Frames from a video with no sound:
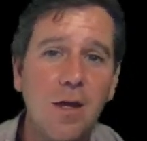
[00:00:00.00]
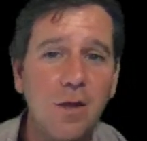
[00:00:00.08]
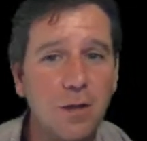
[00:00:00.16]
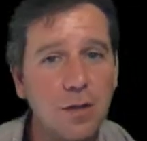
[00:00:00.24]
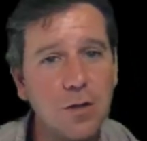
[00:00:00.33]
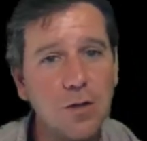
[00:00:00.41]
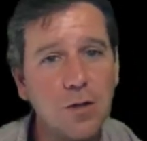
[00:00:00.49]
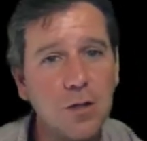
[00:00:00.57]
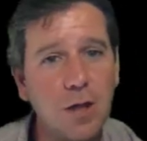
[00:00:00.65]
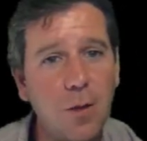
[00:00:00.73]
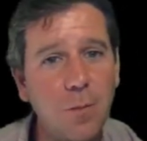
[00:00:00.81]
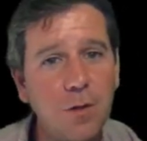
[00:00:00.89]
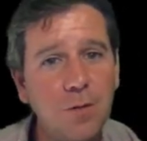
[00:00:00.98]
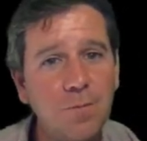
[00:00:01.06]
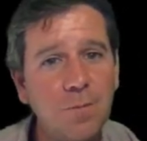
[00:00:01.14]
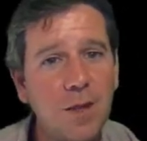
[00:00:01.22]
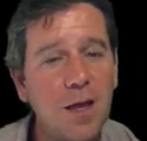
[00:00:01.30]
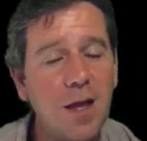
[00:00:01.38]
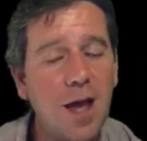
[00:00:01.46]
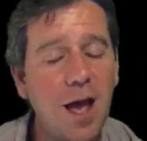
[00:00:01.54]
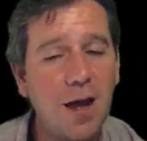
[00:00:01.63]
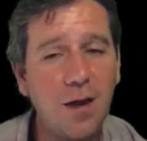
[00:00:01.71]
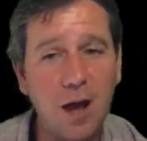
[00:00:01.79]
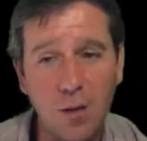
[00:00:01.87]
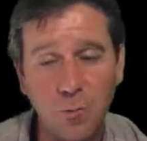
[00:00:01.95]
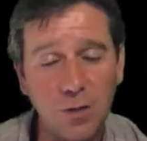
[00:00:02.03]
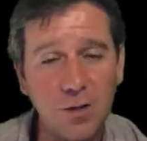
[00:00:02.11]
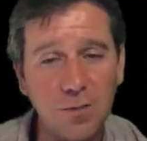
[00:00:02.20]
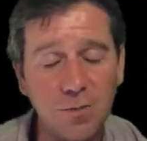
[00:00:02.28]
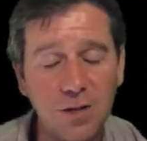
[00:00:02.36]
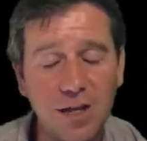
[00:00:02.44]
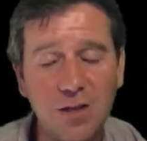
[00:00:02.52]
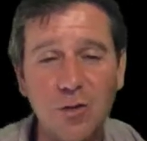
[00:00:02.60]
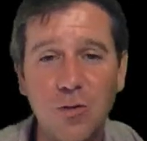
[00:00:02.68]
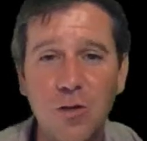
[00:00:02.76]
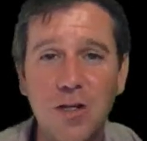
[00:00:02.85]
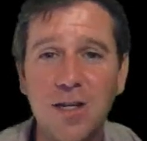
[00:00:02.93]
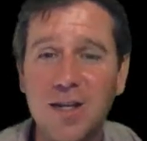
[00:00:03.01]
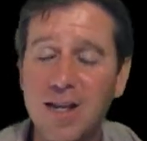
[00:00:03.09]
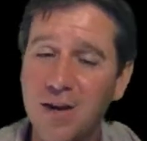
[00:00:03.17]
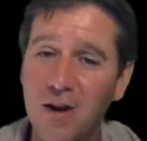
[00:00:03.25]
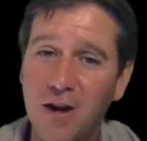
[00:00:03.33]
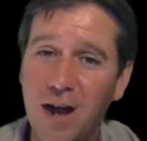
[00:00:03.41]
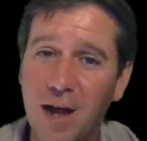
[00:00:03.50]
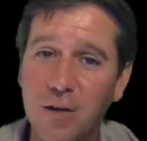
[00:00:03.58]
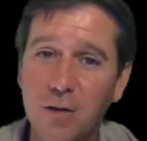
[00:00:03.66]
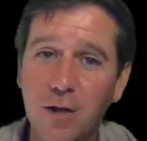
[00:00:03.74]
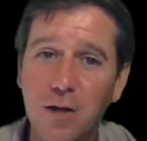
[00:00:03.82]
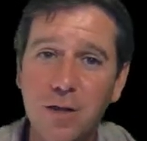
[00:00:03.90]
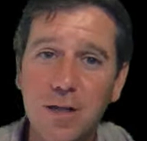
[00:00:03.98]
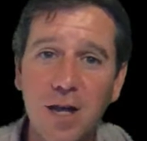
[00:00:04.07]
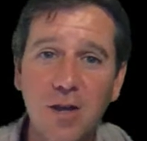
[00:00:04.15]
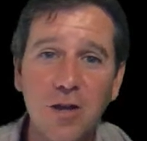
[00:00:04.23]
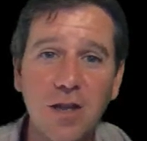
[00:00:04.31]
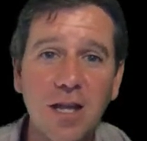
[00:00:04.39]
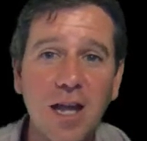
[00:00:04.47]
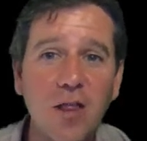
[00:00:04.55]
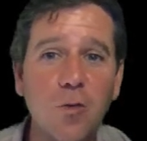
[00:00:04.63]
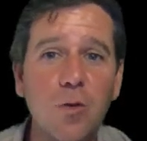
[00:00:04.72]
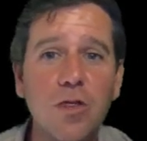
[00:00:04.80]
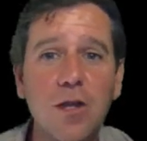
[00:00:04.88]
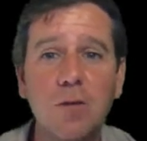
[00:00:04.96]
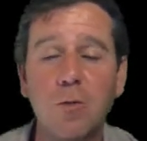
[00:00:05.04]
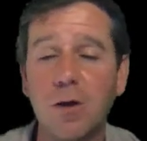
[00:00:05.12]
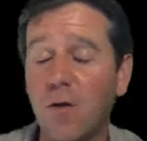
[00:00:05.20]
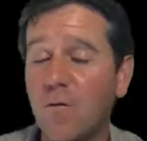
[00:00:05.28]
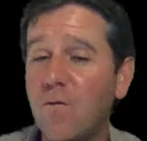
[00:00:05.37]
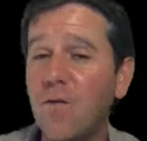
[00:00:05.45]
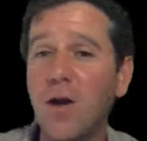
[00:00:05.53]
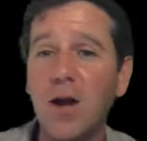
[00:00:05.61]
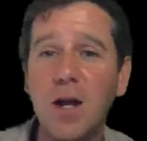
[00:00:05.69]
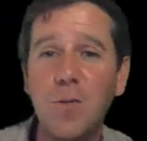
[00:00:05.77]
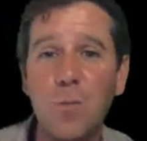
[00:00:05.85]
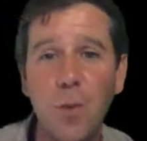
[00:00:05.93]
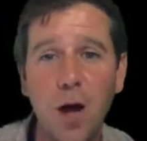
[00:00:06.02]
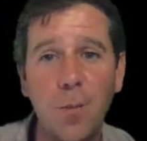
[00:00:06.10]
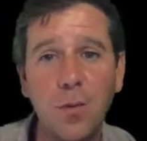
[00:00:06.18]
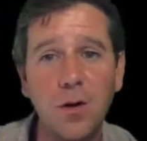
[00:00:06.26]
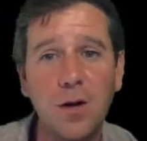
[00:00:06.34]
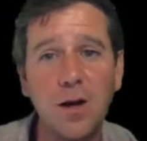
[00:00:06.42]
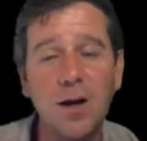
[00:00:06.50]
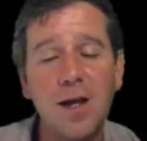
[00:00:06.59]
This is Ensemble, and we'll get to use it in our hands-on session together with this one, a very popular